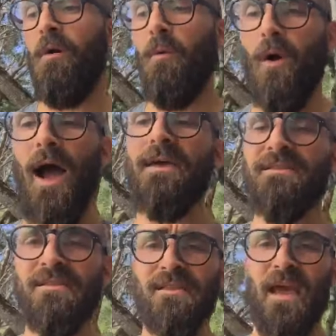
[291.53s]
Why is
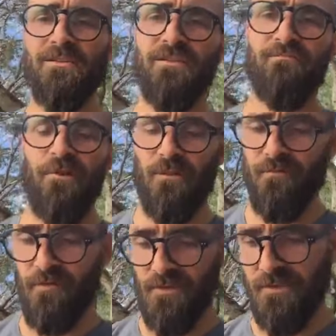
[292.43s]
this actually
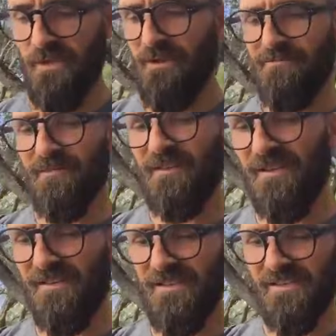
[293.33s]
relevant?
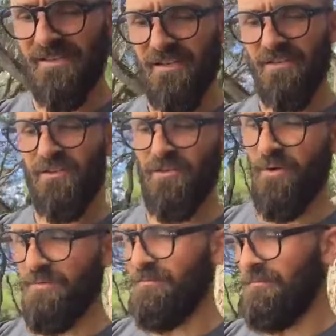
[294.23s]
Because, you know
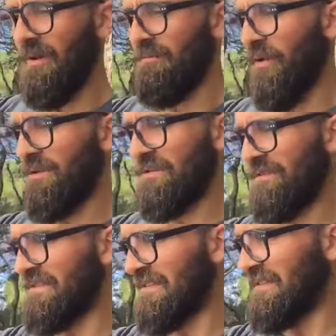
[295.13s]
what, most of
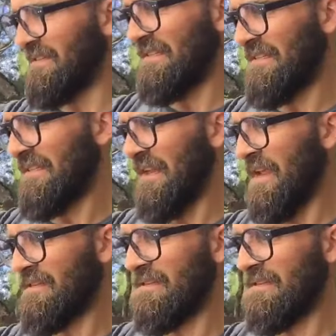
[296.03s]
us are disconnected